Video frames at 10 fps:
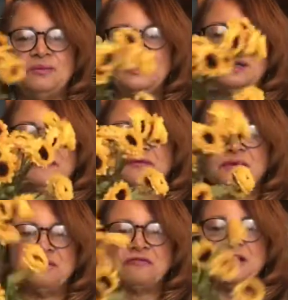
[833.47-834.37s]
in of
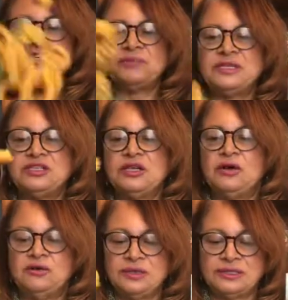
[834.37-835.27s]
arrangements, you
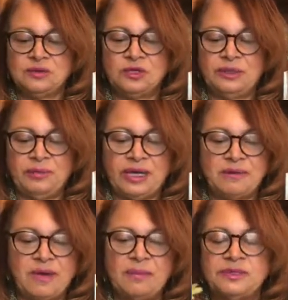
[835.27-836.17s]
know, it's good to pick
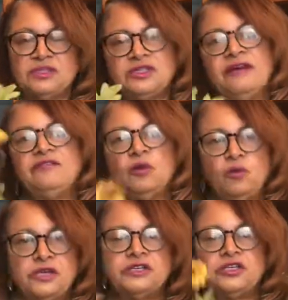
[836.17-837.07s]
them up because you never know
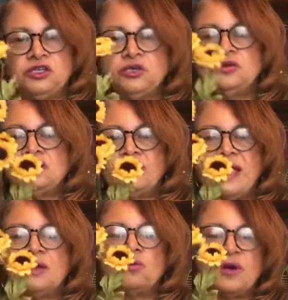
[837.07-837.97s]
where you can use them
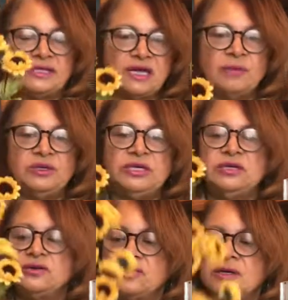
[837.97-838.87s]
at or what time of
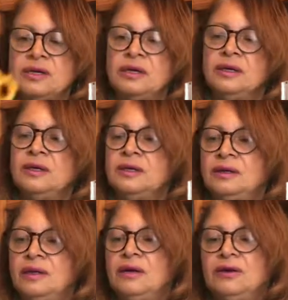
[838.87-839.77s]
year.
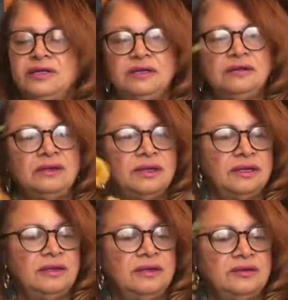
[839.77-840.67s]
You know, you
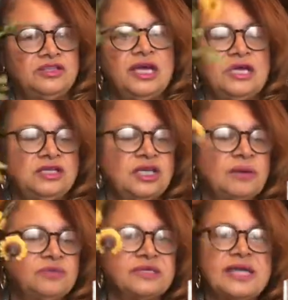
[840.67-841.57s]
change
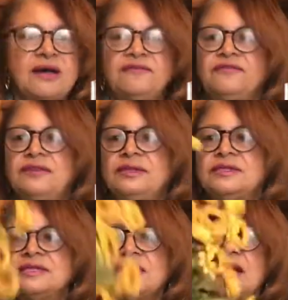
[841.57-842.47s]
up stuff and
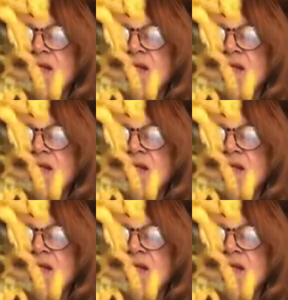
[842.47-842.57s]
this and that, and